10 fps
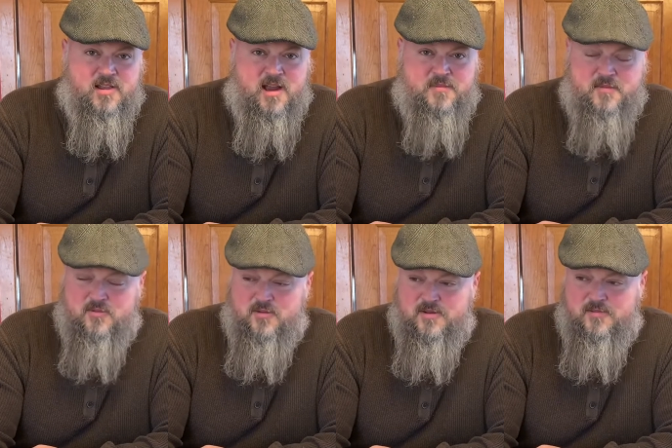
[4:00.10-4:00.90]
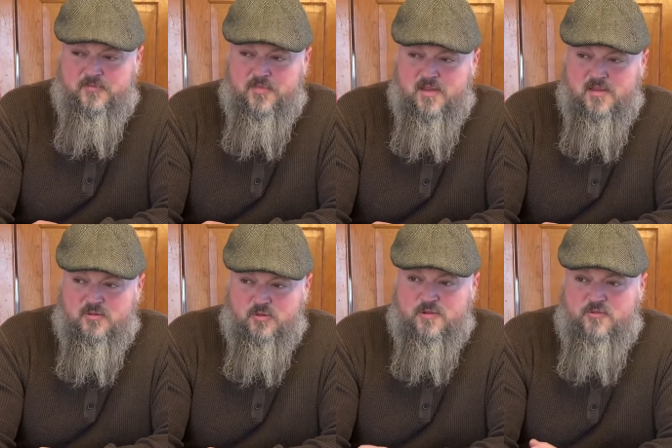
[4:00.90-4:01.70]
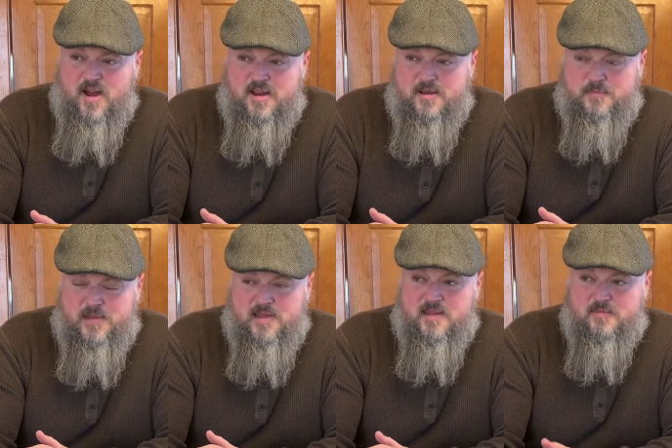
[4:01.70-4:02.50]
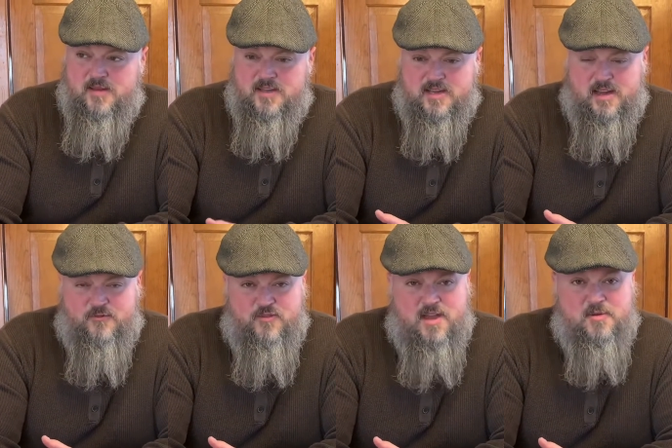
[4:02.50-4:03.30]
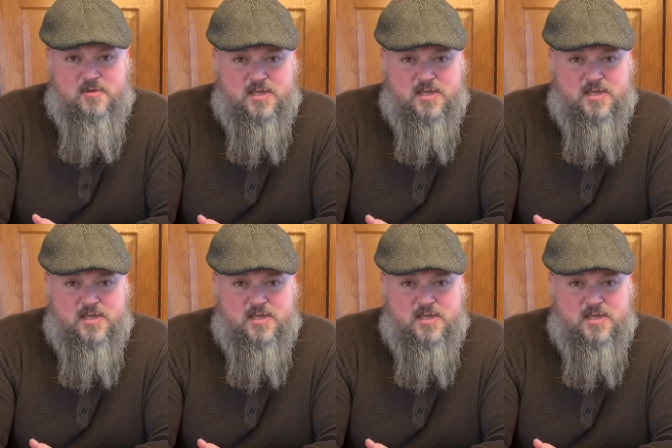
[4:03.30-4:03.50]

of people wouldn't really find it appealing, but it's like a family recipe.